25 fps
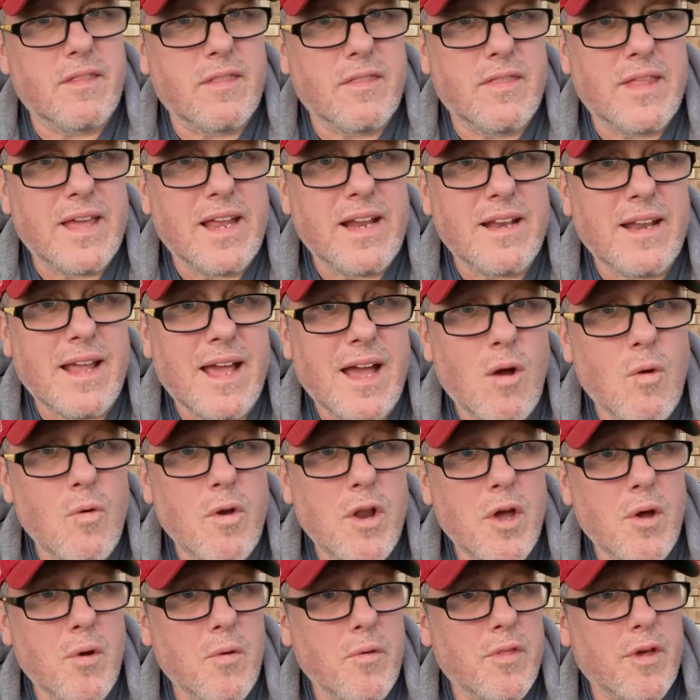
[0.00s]
they now
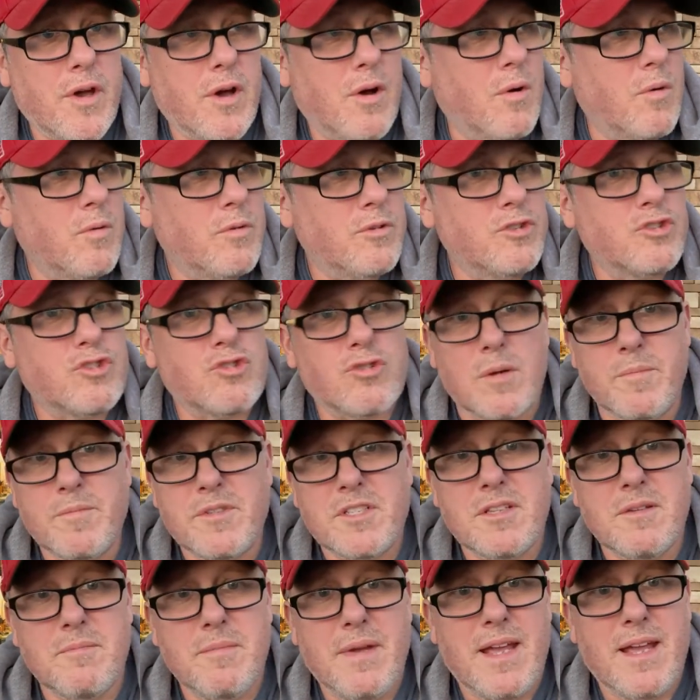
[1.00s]
know, though,
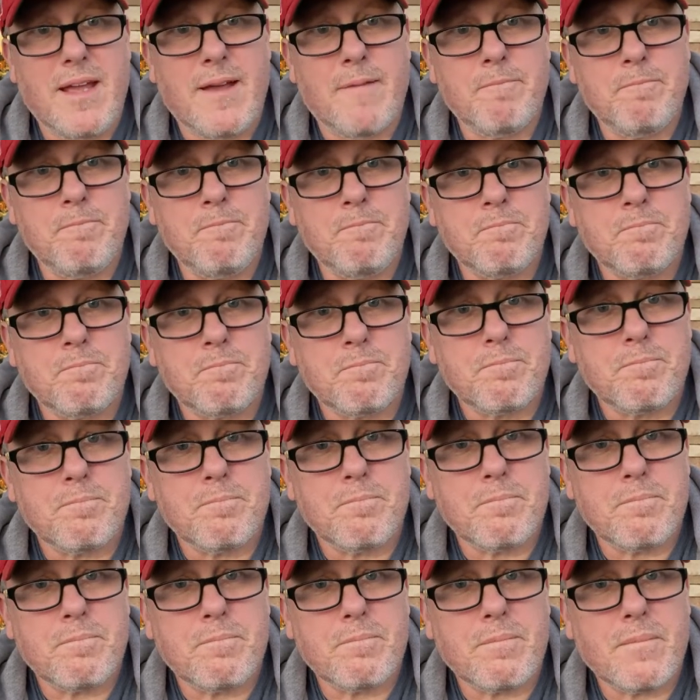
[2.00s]
Trump's the man.
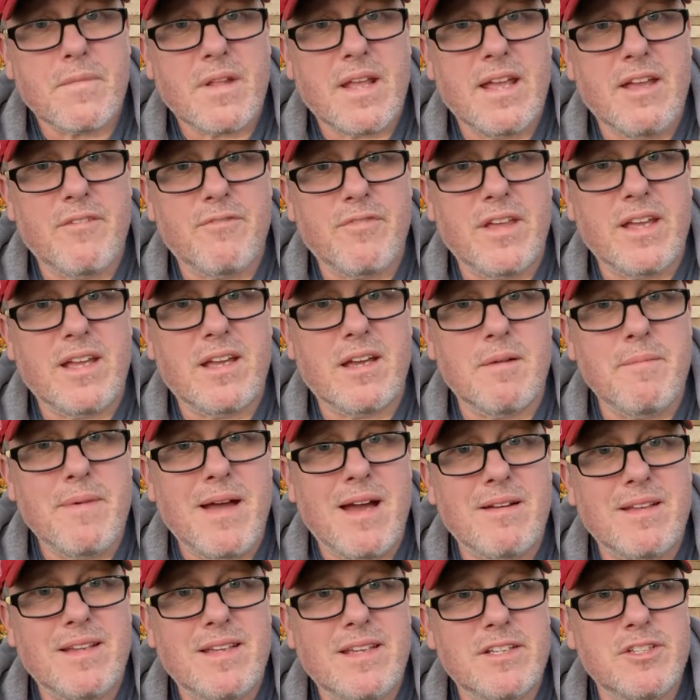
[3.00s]
If they come
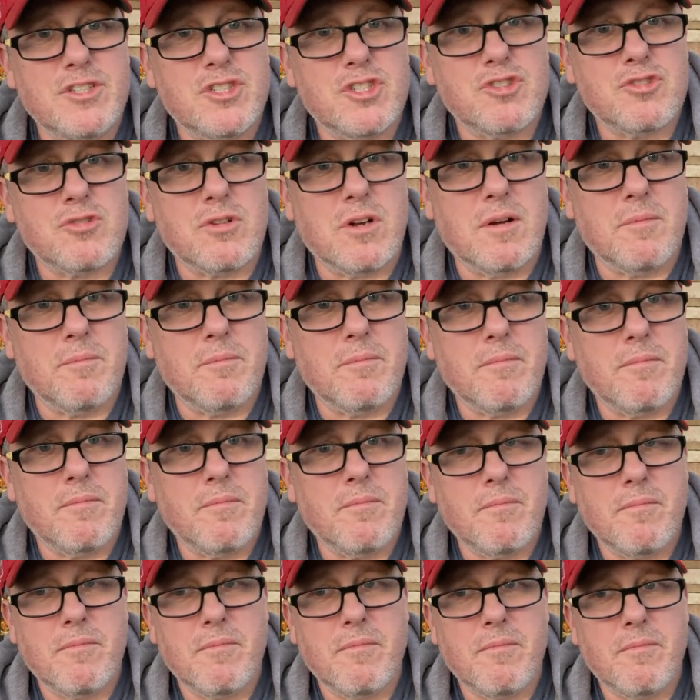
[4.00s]
out against Trump,
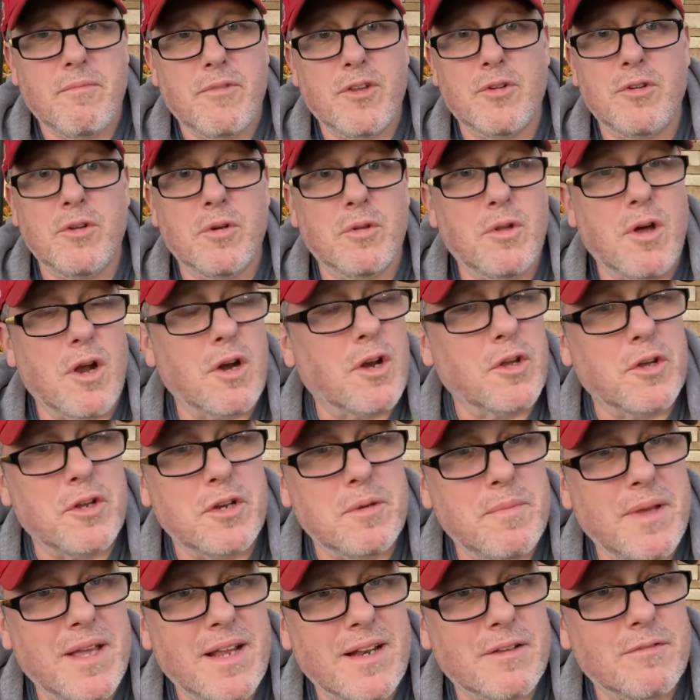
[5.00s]
they're no longer going
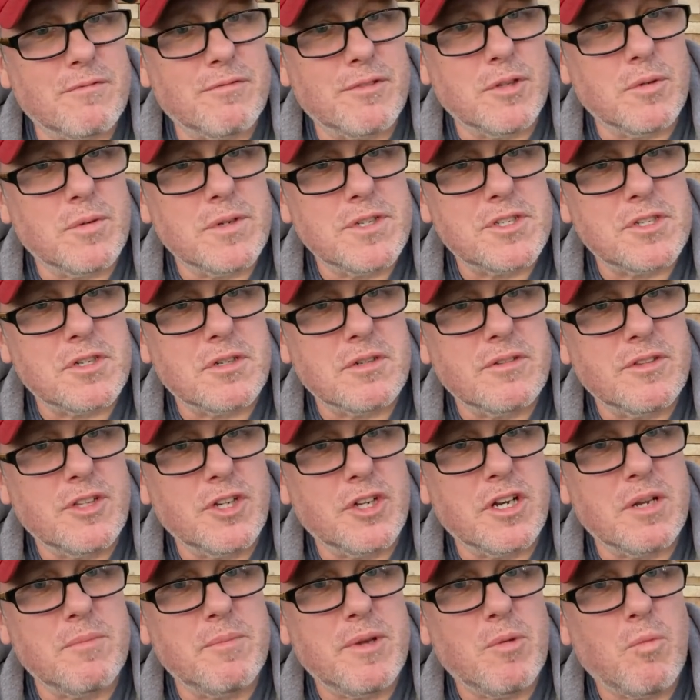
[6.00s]
to be an influencer.
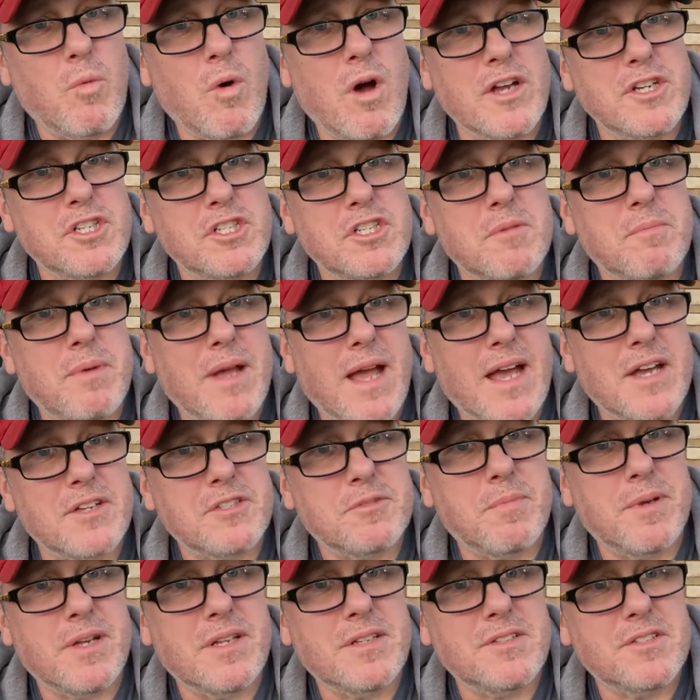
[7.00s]
They're going to be washed-up
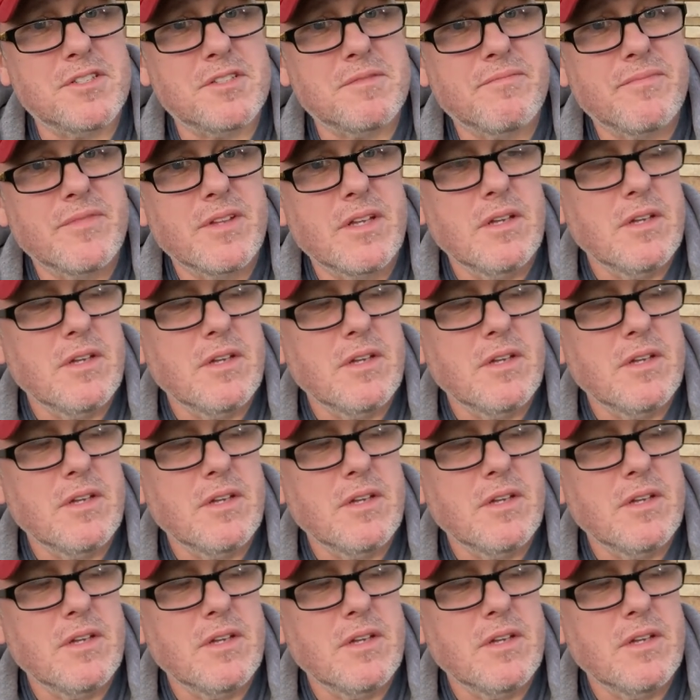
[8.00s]
has-beens.